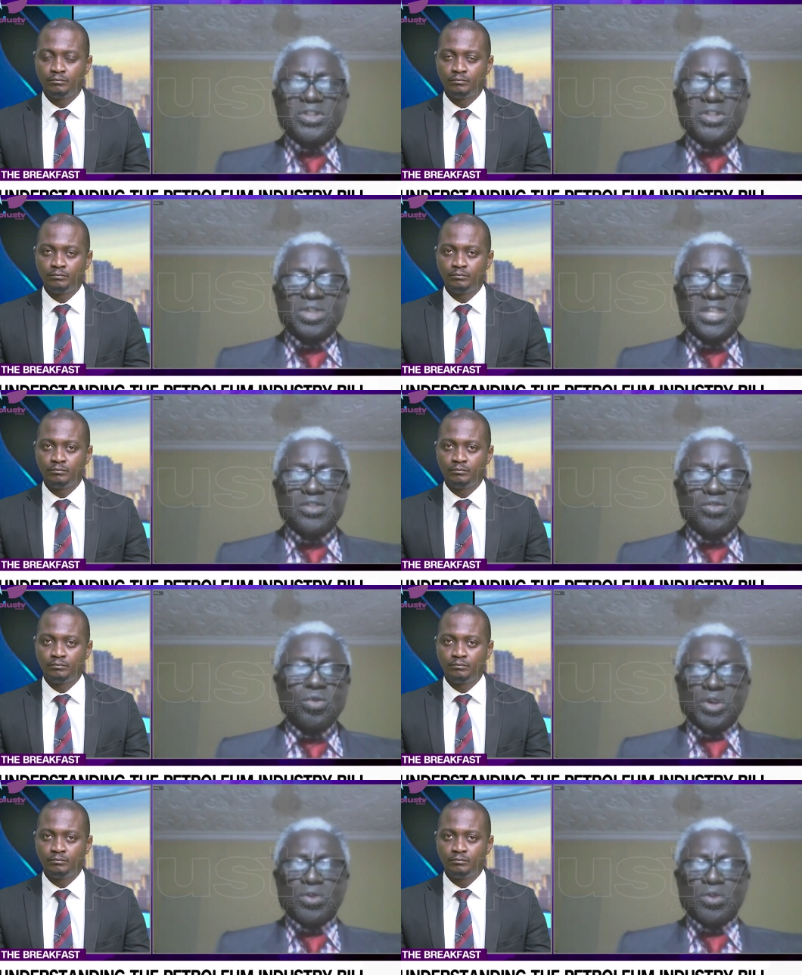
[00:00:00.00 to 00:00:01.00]
Speaker 1: to diesel.
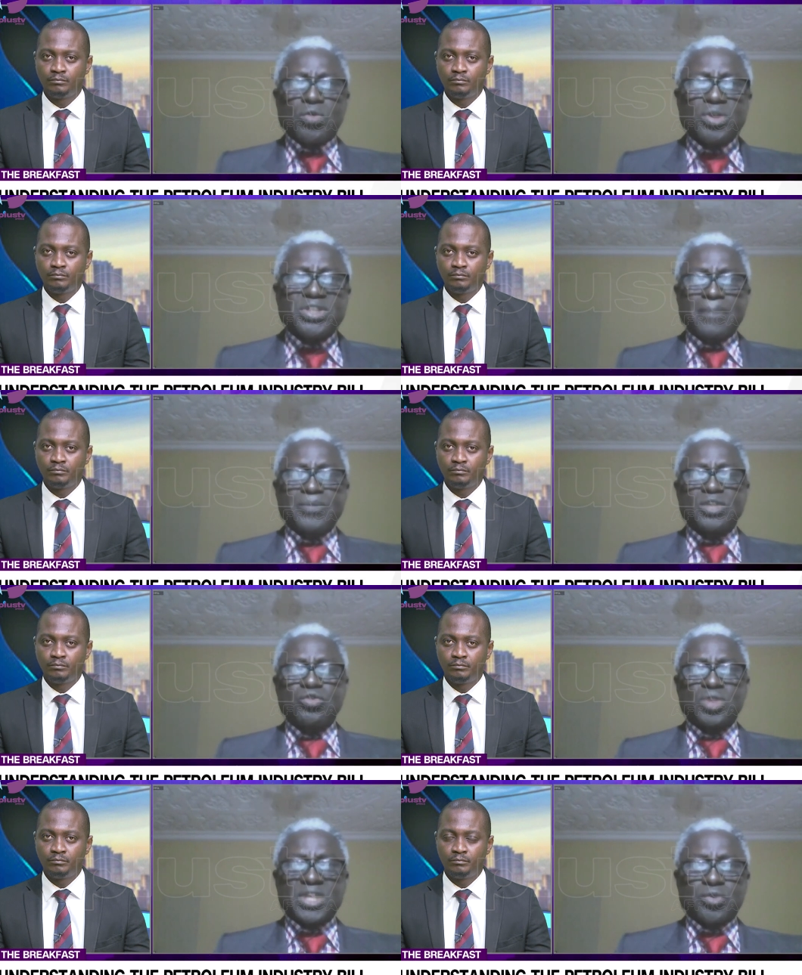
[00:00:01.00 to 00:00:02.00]
We know what's happening to
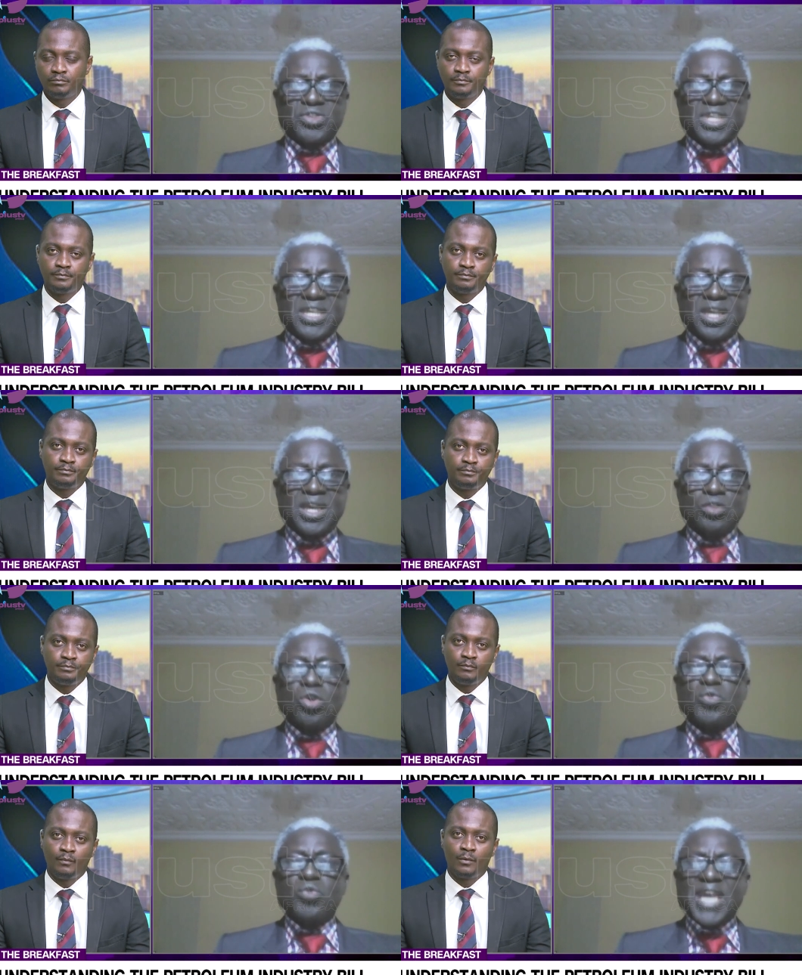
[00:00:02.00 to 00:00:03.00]
kerosene. So
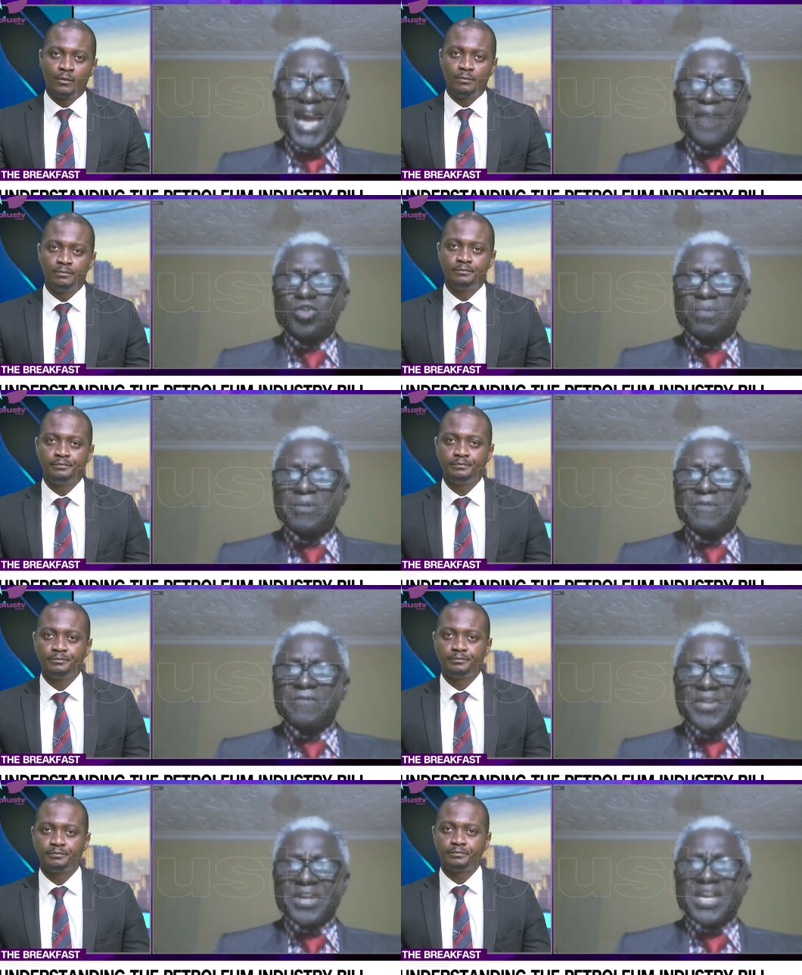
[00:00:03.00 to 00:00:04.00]
we have to be
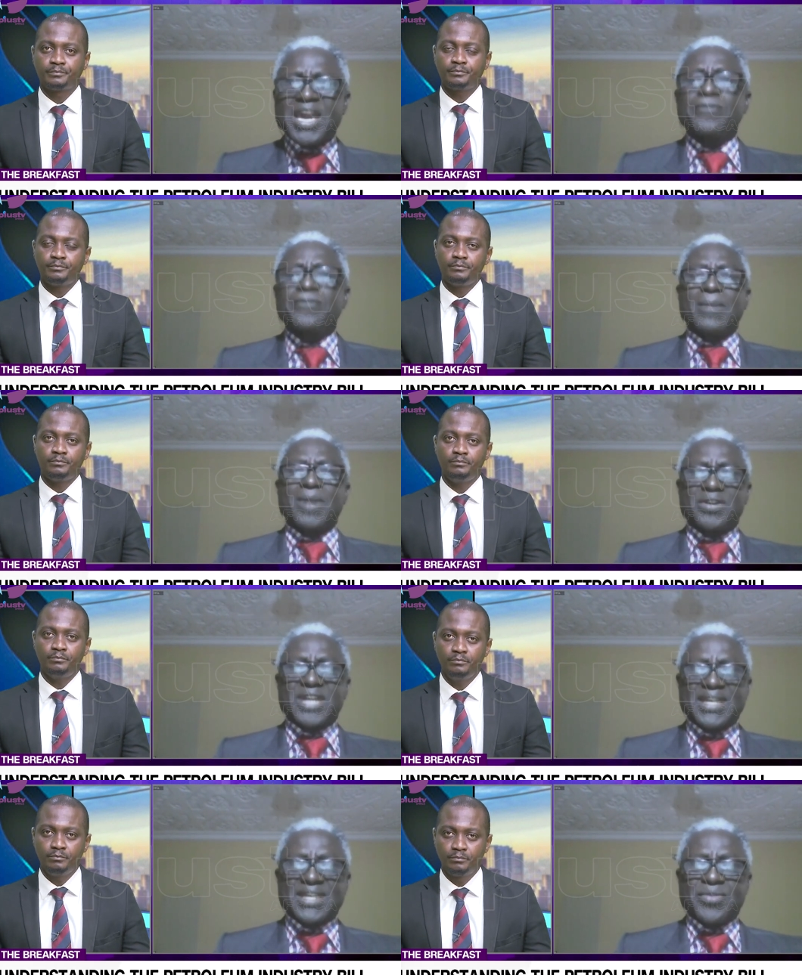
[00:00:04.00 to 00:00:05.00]
very careful about
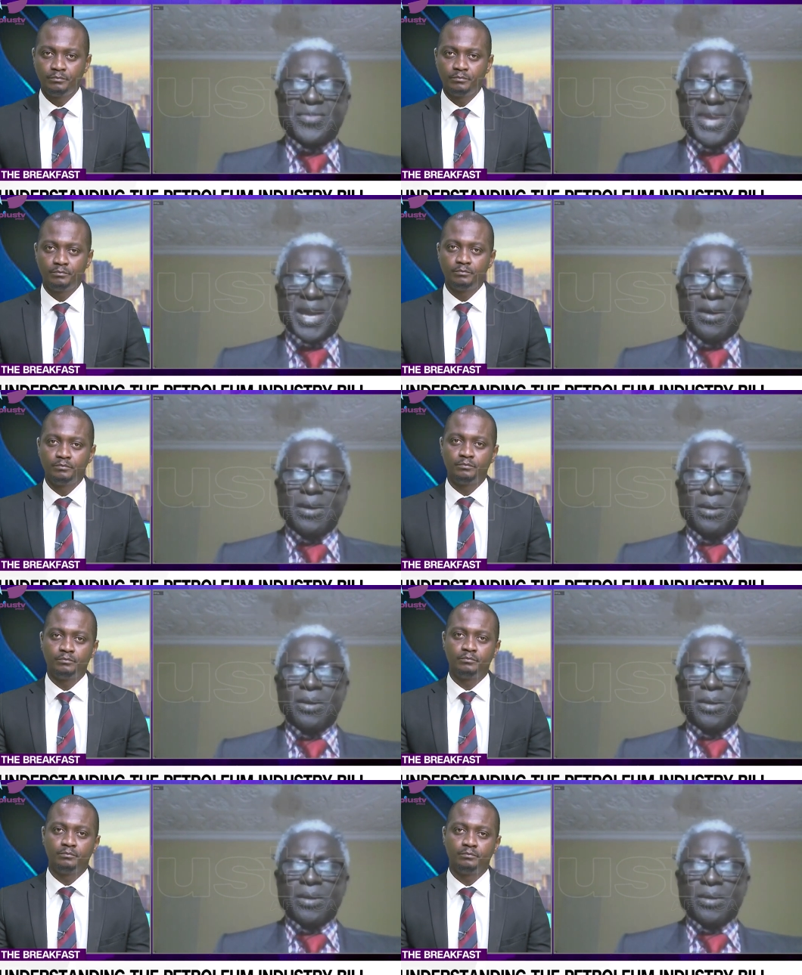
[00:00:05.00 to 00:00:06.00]
that area.
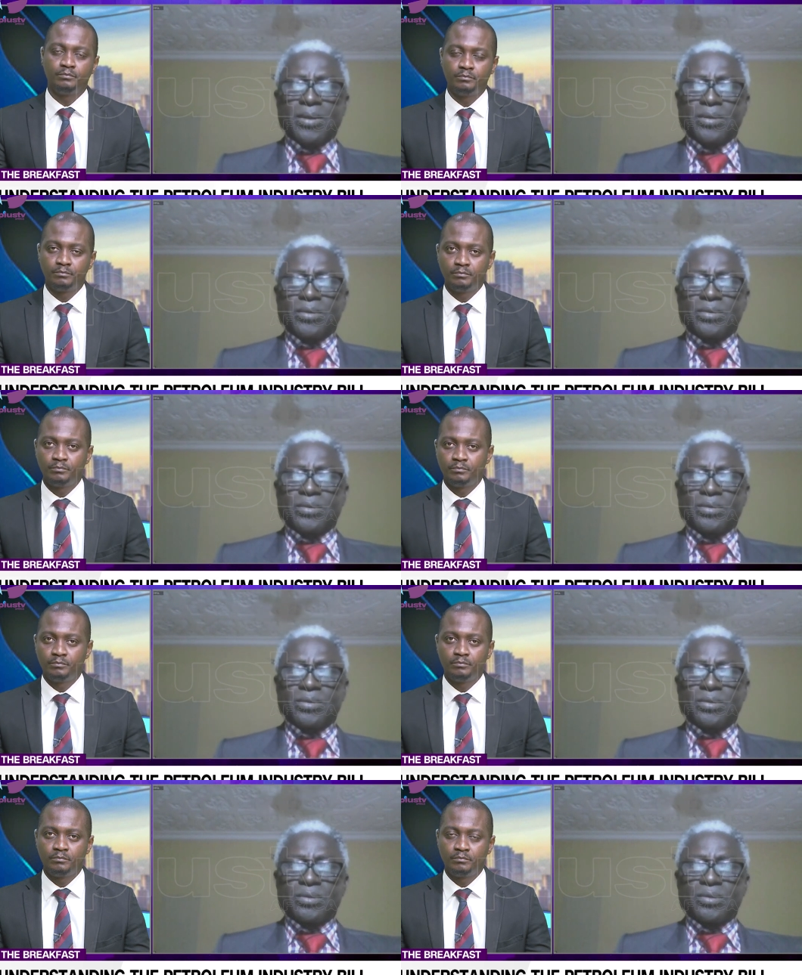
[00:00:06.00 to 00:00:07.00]
Speaker 2: Okay,
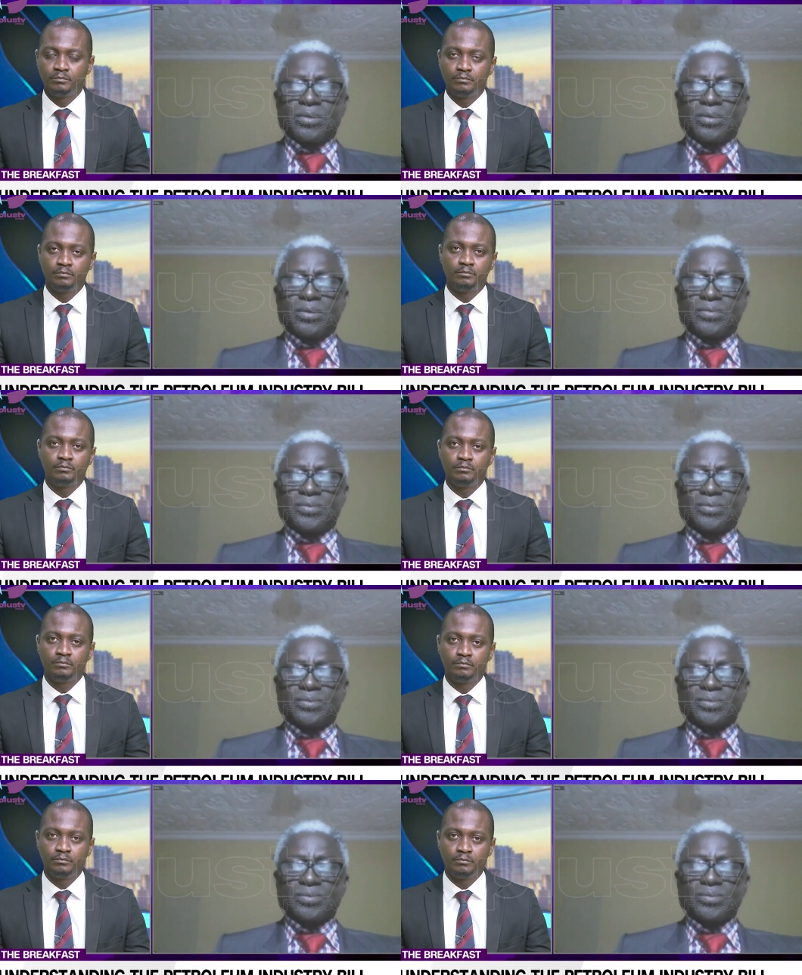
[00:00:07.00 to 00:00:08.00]
um, Mr. Zakka, I also
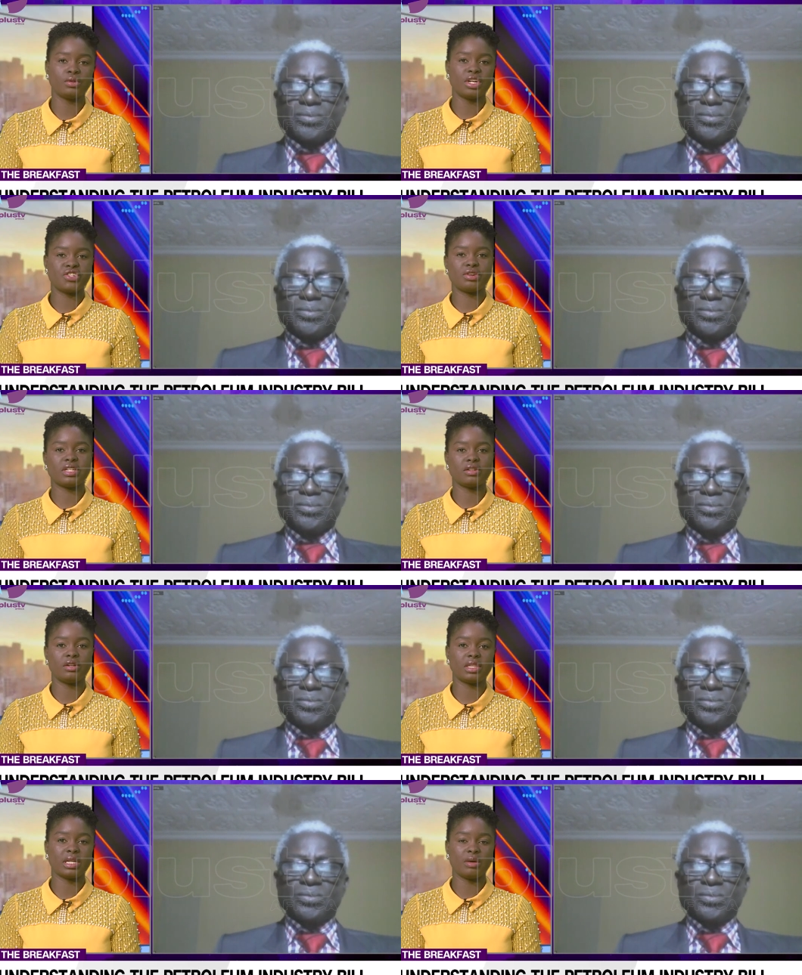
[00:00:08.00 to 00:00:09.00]
want us to address
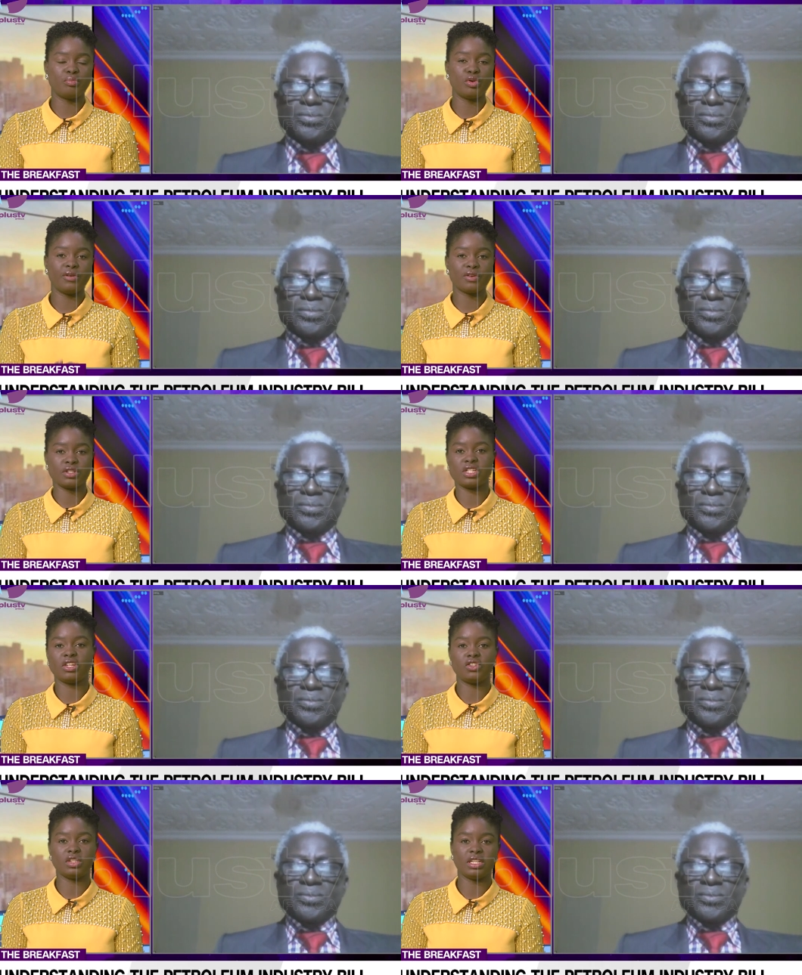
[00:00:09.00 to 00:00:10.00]
another bone of
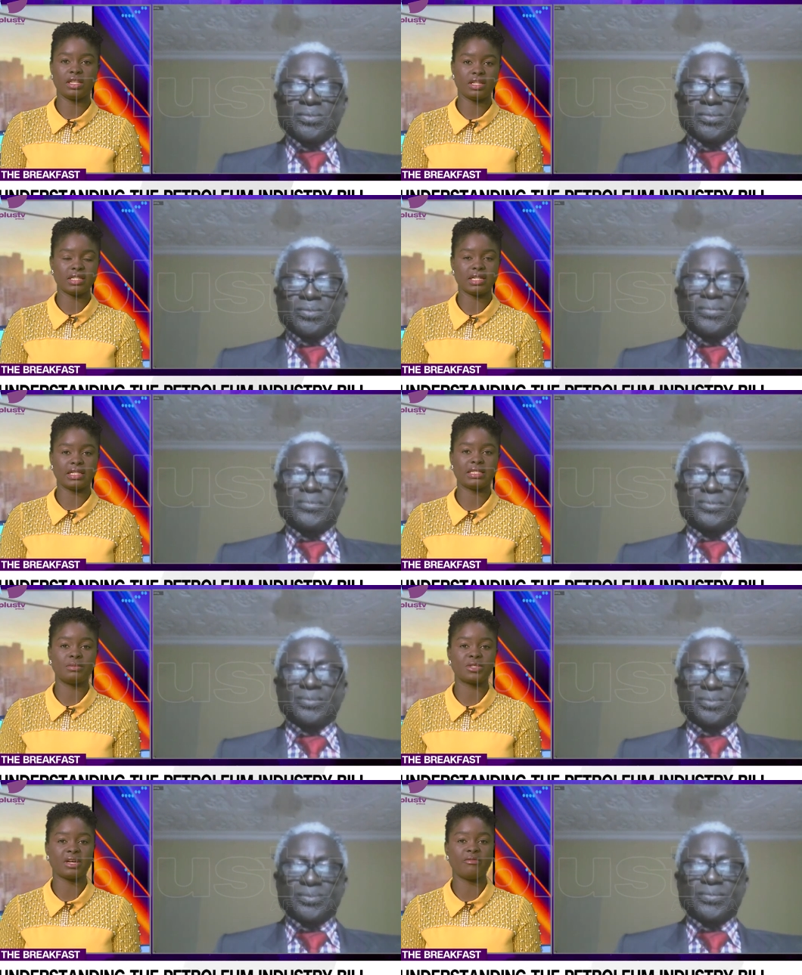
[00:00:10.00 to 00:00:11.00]
contention in this that
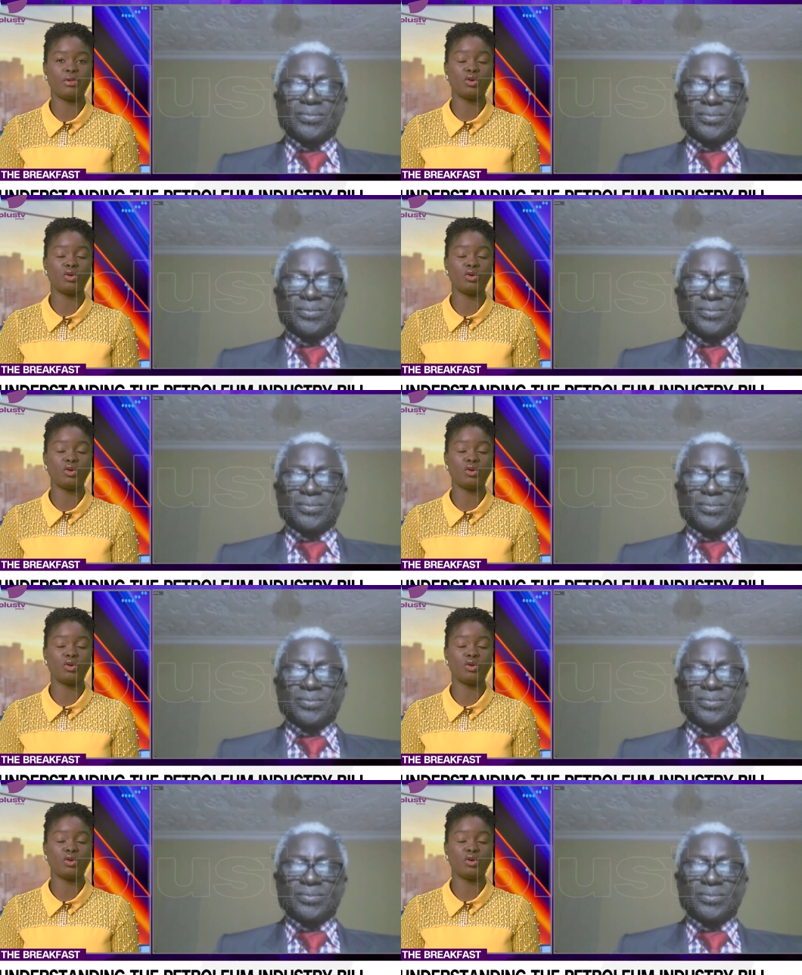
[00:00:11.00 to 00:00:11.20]
seemed to have been